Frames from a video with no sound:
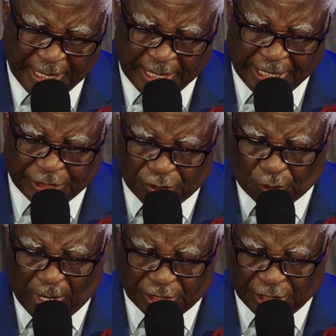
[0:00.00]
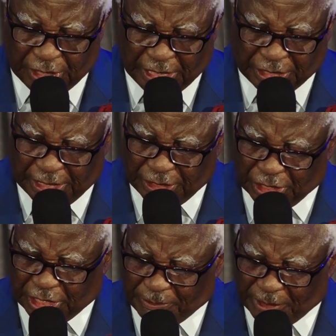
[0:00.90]
Listen to what Jesus says
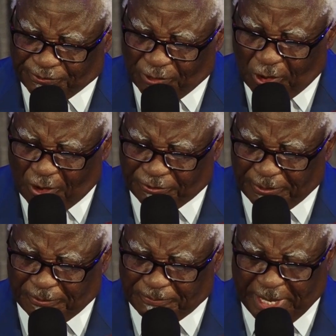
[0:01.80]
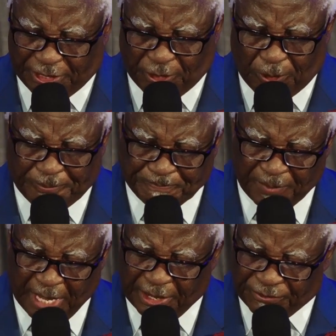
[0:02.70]
in chapter 4 of Matthew,
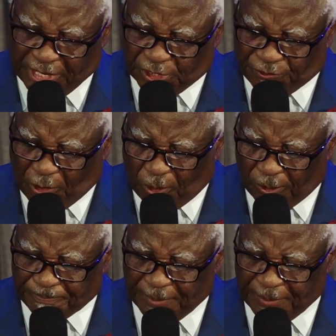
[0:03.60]
verse 4.